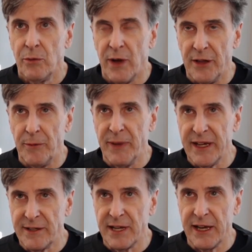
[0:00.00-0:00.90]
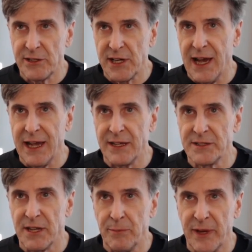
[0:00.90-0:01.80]
While the big tech
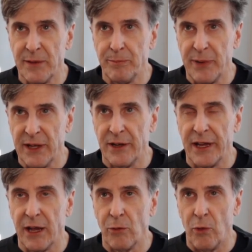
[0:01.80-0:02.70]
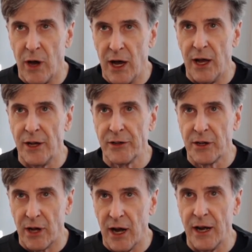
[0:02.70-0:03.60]
giants have been building walled
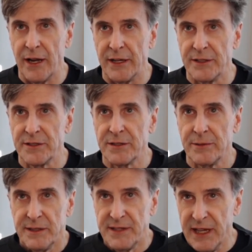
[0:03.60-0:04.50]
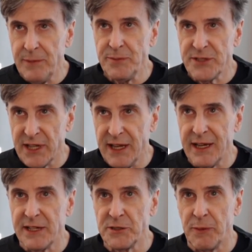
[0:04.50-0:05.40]
gardens,
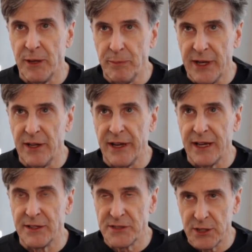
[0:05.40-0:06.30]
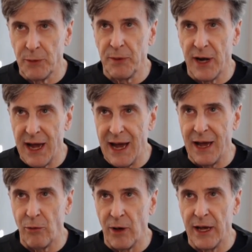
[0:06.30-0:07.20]
DeepSeek has been building a
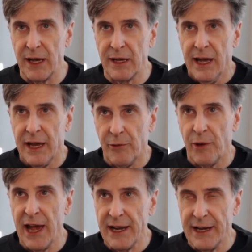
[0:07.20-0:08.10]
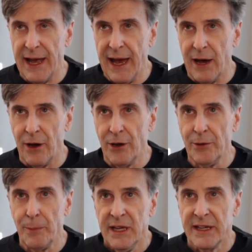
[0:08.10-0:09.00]
superhighway. And right
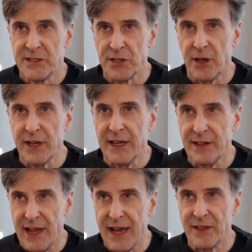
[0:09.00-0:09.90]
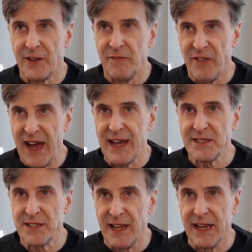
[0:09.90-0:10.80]
now, it's looking like the
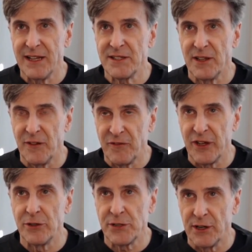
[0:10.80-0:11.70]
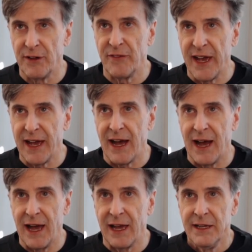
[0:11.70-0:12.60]
fast lane to the future of
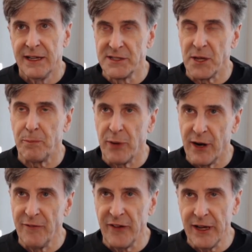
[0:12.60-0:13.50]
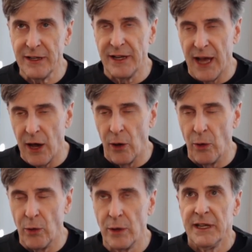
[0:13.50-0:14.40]
AI. Is it perfect?
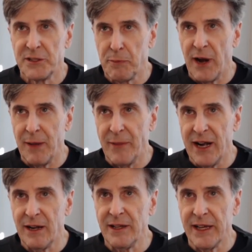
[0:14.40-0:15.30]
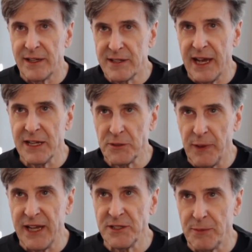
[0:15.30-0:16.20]
No. It's primarily a text
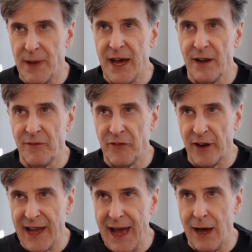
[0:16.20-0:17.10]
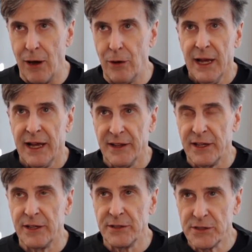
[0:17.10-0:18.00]
based model for now, and the
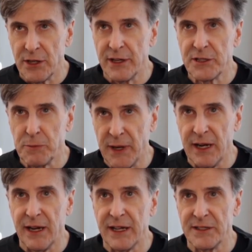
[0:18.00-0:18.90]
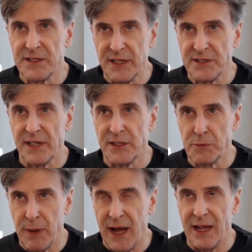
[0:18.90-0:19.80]
user experience isn't as
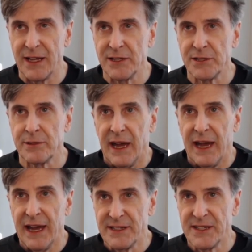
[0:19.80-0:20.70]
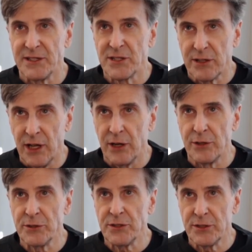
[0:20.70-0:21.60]
polished as its
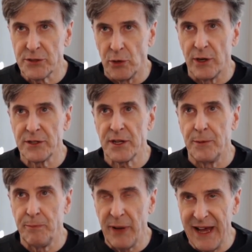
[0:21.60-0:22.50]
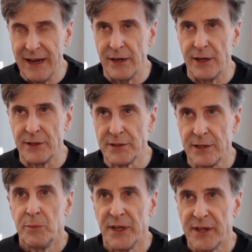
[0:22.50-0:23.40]
closed source competitors.
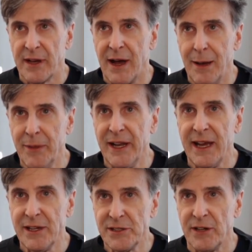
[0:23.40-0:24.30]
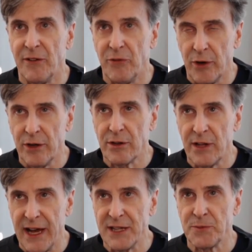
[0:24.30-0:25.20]
But the combination of world
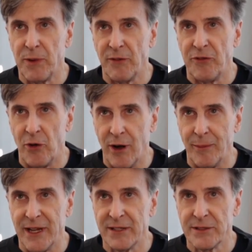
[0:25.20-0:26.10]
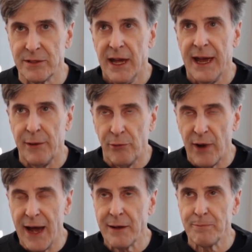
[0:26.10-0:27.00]
class performance and
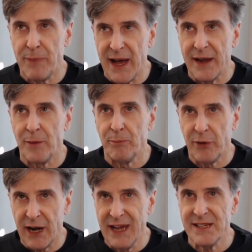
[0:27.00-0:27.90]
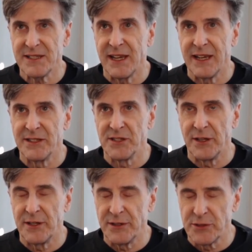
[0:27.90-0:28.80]
rock bottom pricing is a
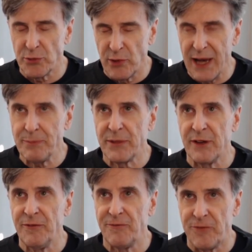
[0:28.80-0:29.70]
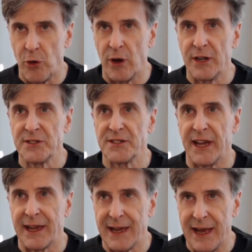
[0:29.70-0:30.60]
disruptive force
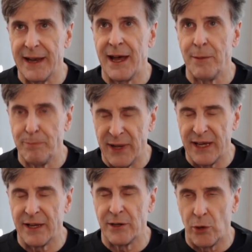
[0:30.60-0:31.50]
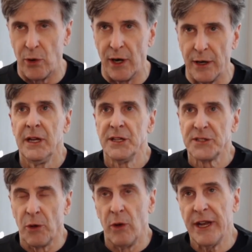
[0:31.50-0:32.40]
that cannot be ignored.
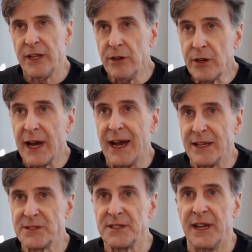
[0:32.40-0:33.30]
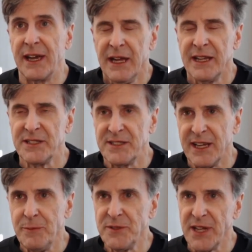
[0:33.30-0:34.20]
So, what do you guys think? Is
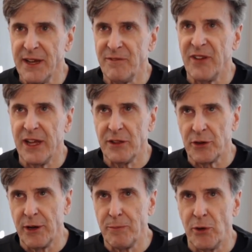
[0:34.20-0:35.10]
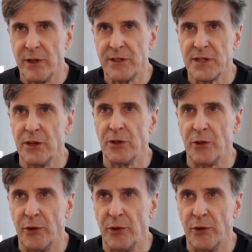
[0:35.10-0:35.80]
DeepSeek V3.2 the